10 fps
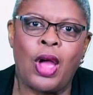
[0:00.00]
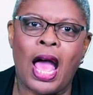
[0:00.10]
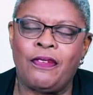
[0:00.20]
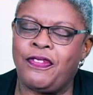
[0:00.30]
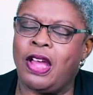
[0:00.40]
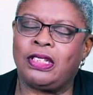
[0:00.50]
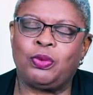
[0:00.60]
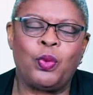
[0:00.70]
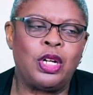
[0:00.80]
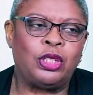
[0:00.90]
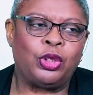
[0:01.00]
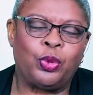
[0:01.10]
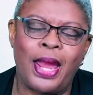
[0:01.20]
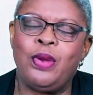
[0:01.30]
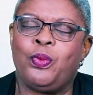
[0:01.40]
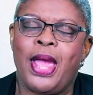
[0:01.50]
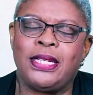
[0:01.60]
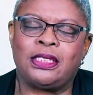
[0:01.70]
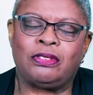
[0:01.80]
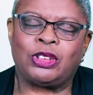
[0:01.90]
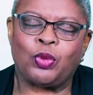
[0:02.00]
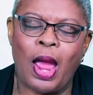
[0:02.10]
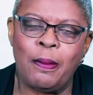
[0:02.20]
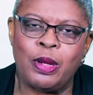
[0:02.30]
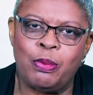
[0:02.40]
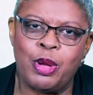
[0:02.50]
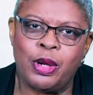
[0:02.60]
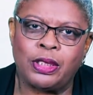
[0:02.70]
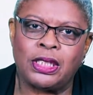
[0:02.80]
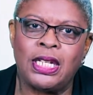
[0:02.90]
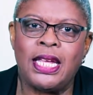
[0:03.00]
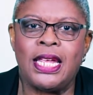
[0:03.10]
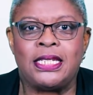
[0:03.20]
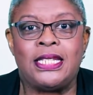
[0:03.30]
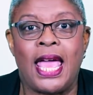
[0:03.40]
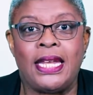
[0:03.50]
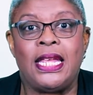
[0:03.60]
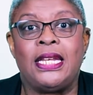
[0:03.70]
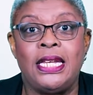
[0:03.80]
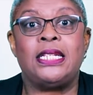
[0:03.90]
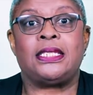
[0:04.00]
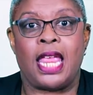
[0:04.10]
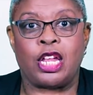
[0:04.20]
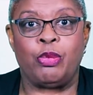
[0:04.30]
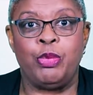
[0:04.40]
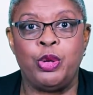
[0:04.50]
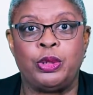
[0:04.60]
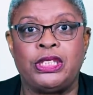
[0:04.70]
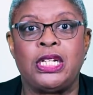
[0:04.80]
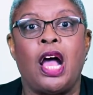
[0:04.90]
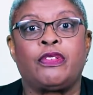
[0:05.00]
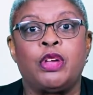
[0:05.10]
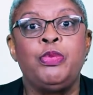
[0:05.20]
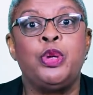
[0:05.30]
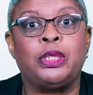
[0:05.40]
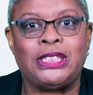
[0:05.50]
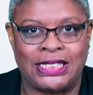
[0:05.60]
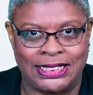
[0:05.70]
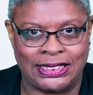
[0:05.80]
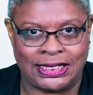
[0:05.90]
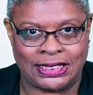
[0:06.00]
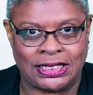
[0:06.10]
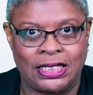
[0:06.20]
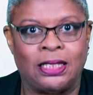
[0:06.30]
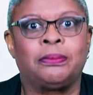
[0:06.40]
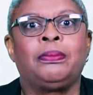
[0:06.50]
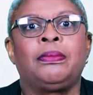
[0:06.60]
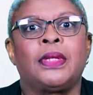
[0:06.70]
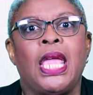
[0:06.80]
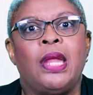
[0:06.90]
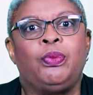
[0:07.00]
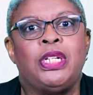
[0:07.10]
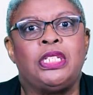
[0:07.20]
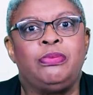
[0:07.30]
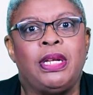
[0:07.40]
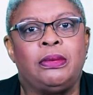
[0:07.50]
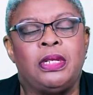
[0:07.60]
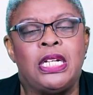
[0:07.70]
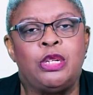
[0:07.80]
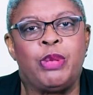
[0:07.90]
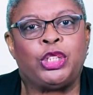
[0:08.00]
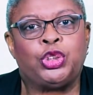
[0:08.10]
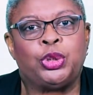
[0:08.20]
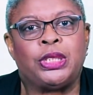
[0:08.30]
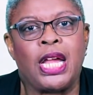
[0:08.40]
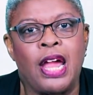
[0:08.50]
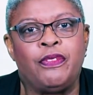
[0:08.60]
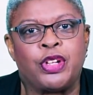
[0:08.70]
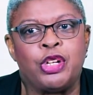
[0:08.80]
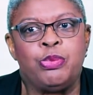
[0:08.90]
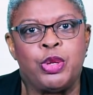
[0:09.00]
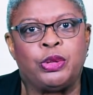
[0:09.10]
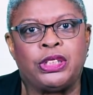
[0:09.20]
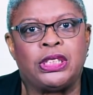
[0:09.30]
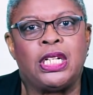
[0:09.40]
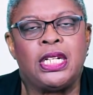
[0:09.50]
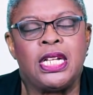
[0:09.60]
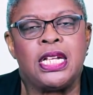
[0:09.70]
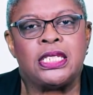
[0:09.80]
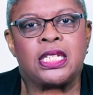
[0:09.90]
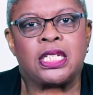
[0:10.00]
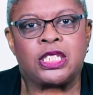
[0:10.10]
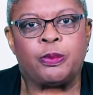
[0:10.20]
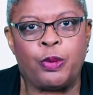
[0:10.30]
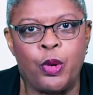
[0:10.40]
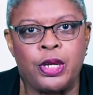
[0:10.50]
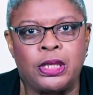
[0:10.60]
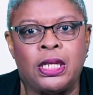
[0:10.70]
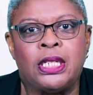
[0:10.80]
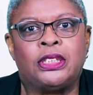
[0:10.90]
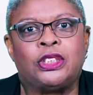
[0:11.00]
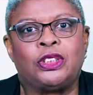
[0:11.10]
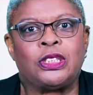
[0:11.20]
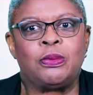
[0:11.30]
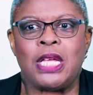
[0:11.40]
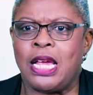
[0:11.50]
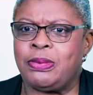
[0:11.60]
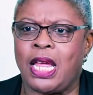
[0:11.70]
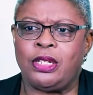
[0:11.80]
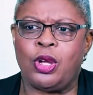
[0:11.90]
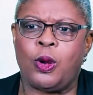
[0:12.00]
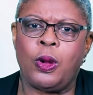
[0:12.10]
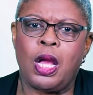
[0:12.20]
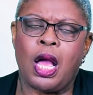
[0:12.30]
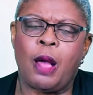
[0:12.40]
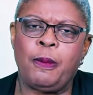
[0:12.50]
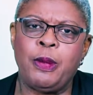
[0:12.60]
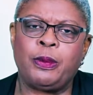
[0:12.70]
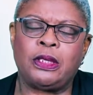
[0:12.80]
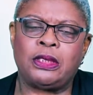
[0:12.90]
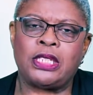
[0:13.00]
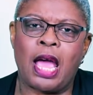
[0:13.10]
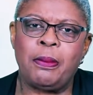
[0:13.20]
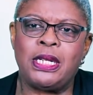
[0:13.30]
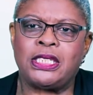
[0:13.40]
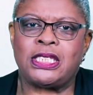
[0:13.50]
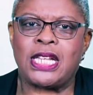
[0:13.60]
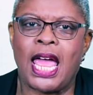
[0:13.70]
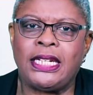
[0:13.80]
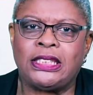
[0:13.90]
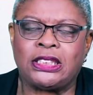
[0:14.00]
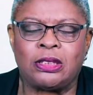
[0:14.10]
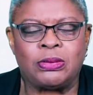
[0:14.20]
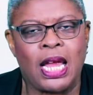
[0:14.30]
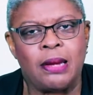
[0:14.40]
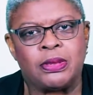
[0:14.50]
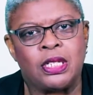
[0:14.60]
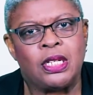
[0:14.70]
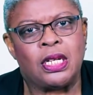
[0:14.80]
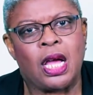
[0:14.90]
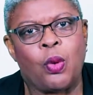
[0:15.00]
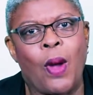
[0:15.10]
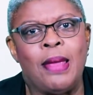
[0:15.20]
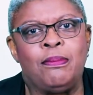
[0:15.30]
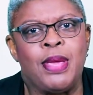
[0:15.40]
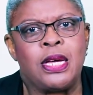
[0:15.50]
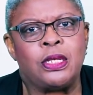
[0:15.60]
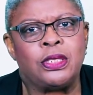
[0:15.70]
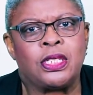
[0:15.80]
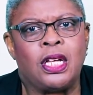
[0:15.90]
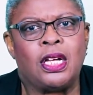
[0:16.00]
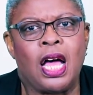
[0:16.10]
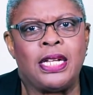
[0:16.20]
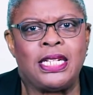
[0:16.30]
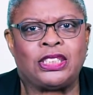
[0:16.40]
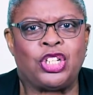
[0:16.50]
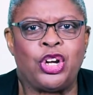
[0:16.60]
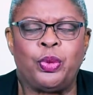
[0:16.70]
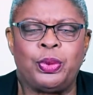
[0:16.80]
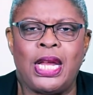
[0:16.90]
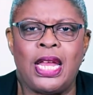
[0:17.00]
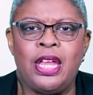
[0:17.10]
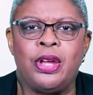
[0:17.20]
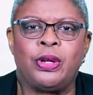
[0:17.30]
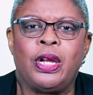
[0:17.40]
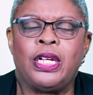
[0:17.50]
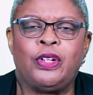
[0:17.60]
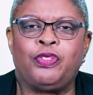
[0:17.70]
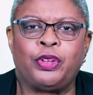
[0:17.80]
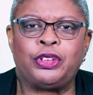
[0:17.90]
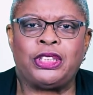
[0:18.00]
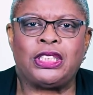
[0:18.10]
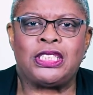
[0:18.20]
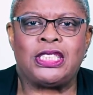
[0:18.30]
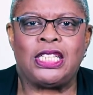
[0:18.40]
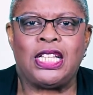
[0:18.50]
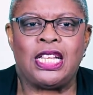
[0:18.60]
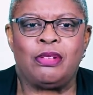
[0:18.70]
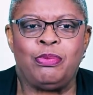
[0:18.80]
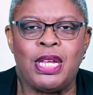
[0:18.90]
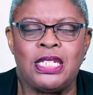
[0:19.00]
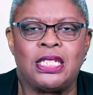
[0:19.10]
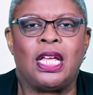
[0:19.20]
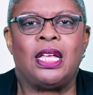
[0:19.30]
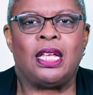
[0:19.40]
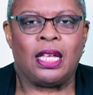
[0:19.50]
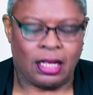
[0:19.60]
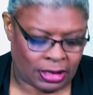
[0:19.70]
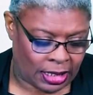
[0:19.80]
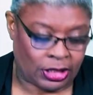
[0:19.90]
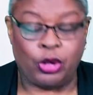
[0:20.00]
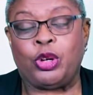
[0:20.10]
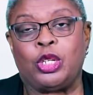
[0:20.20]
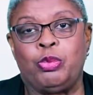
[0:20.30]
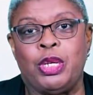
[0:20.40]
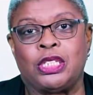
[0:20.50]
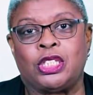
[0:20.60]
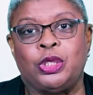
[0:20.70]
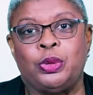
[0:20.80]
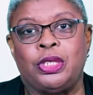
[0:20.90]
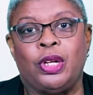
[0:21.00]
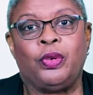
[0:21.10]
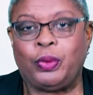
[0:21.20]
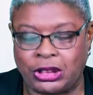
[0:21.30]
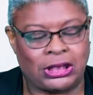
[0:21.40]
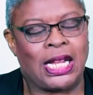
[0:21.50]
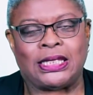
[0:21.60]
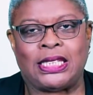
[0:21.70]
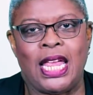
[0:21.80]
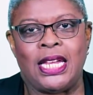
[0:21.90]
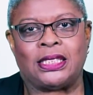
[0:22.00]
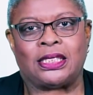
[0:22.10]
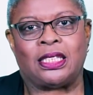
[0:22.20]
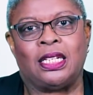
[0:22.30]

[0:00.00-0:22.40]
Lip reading: I found that one of the great ways of describing America is that it is a community of communities, and we need to make sure that every community is supported. So sometimes I know people of the dominant society, sometimes white males, get scared when they hear diversity because they think it means that they're going to be excluded, which is not the case.